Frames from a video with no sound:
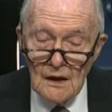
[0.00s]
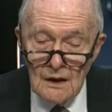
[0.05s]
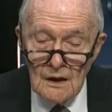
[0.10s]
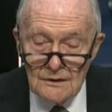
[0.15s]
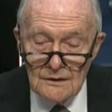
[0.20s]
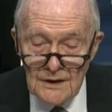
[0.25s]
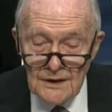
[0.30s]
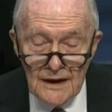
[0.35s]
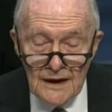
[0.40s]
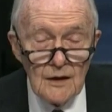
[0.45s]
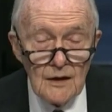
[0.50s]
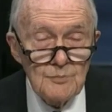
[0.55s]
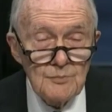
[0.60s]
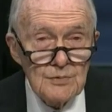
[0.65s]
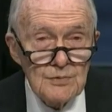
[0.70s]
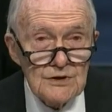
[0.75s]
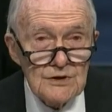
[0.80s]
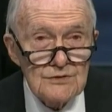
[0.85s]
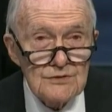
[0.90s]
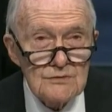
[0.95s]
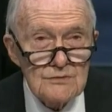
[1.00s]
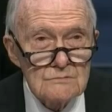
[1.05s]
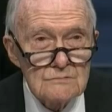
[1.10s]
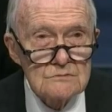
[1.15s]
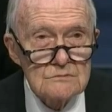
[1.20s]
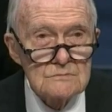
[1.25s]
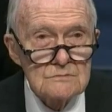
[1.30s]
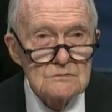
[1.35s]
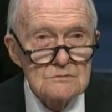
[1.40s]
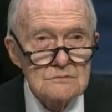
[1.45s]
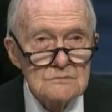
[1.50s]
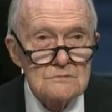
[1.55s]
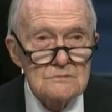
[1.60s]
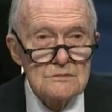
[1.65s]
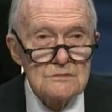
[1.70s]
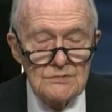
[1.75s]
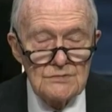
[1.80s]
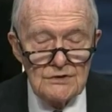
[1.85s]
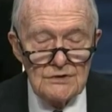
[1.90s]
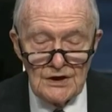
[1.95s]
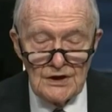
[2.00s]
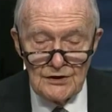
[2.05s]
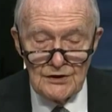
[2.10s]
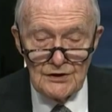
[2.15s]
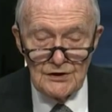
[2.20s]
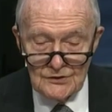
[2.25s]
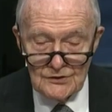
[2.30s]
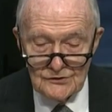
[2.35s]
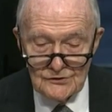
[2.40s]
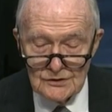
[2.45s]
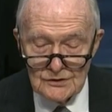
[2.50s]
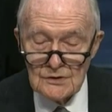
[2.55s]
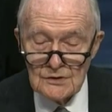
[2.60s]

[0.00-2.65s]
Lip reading: To help us in this